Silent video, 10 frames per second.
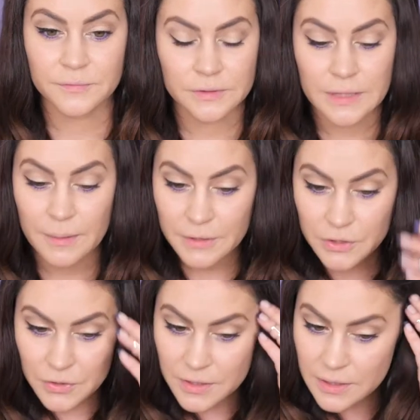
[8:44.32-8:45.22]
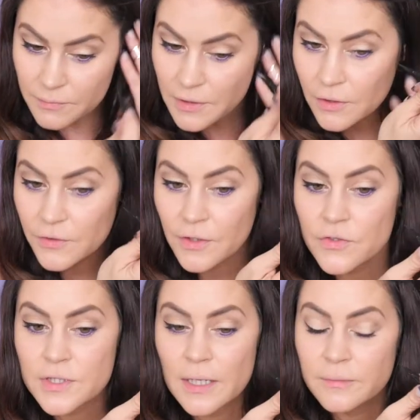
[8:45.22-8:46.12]
So now I'm going to do the same thing on the other
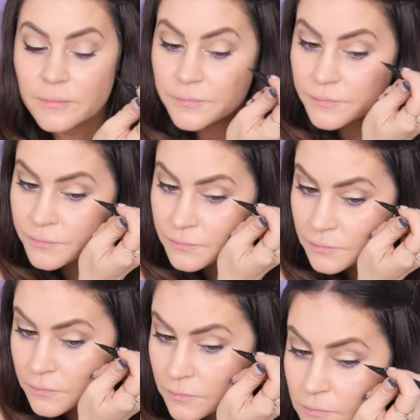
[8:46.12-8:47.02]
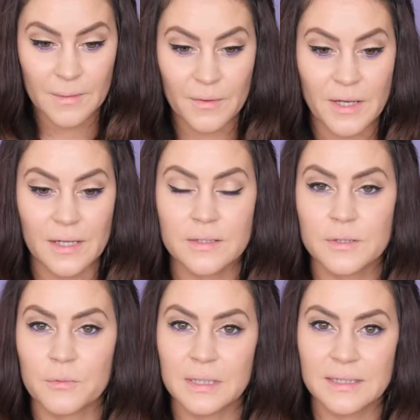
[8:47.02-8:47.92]
side. Okay,
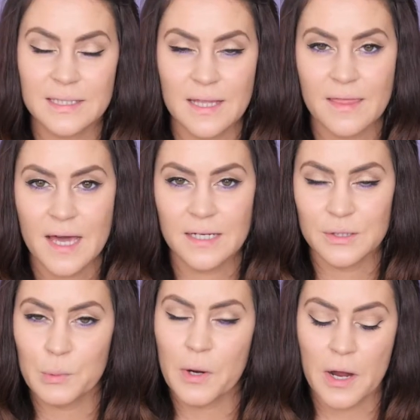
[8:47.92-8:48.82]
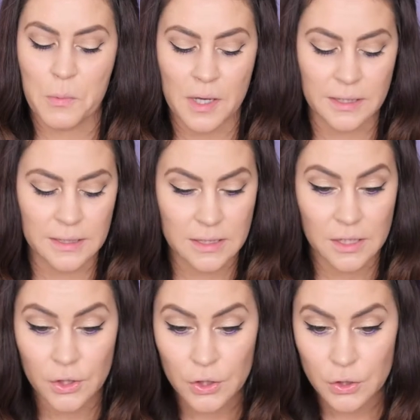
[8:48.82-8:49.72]
so once that is where I want it
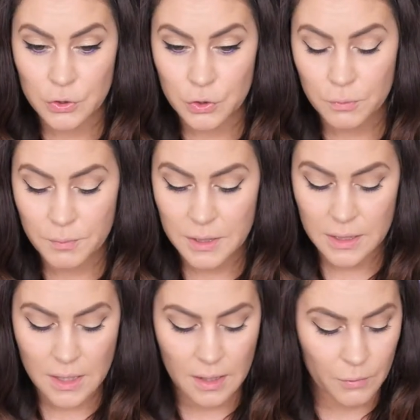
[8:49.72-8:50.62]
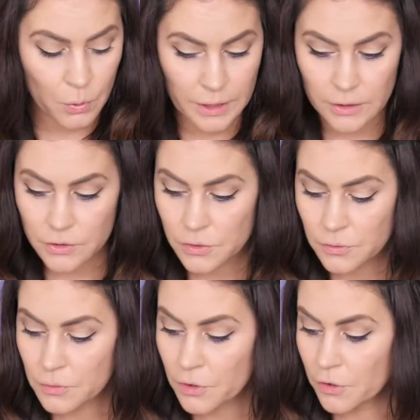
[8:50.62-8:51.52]
to be, I'm going
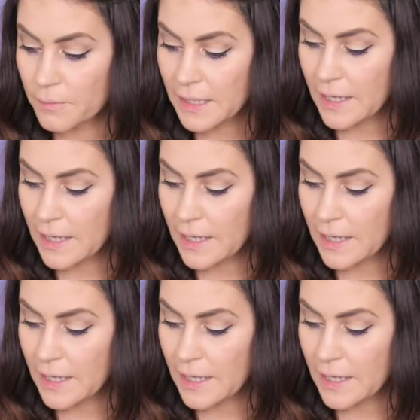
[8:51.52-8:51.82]
to curl my